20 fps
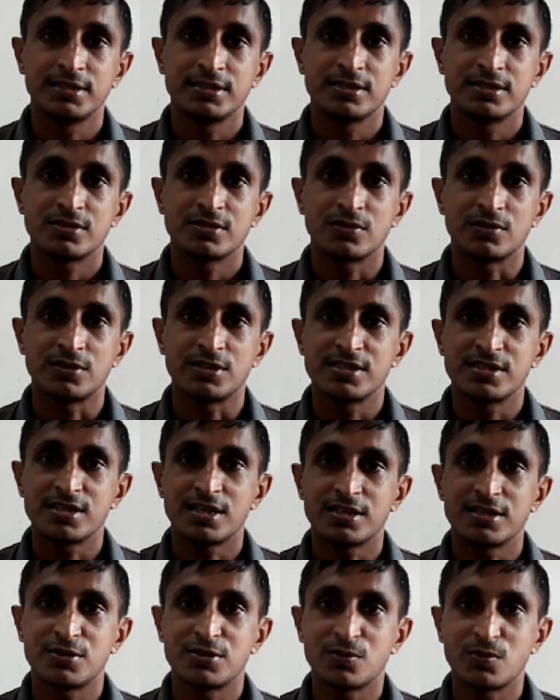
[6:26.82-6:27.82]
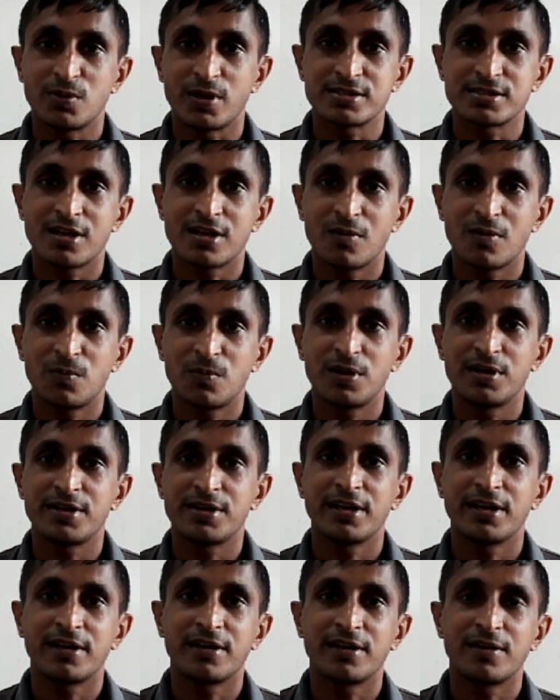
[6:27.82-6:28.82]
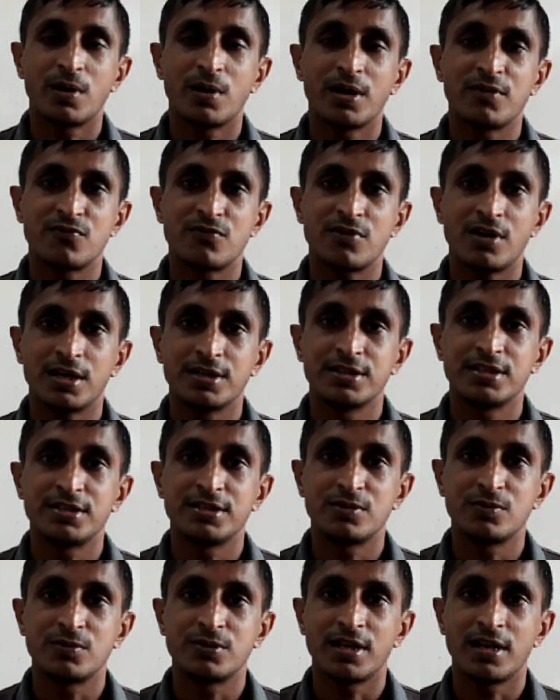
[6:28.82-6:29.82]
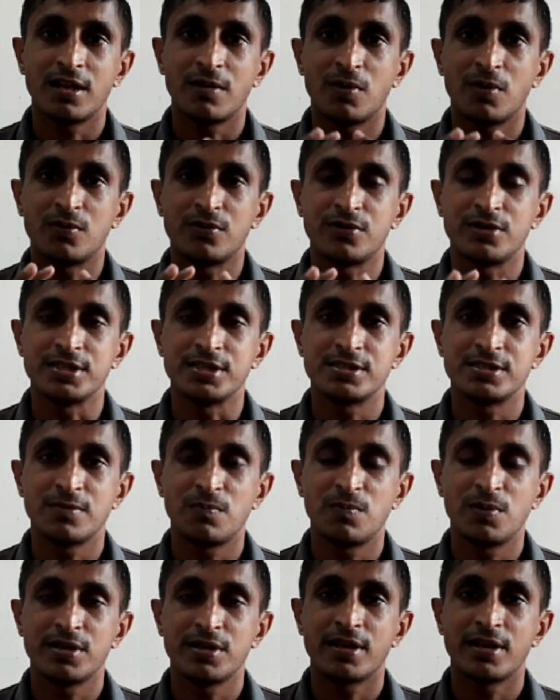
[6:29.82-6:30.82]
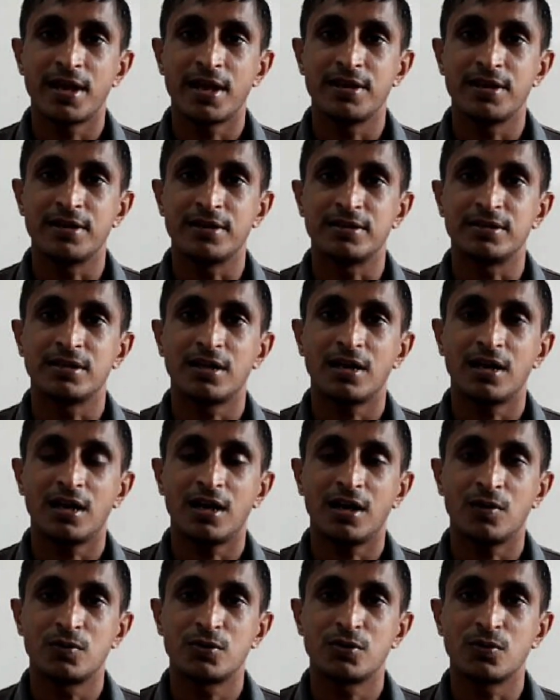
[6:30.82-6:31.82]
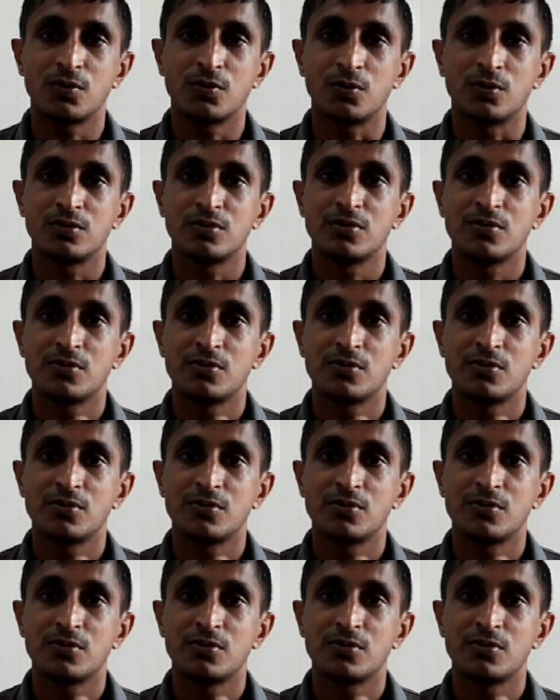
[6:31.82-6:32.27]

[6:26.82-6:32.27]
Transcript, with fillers: So these are the two examples taken by father to tell about discipline and how to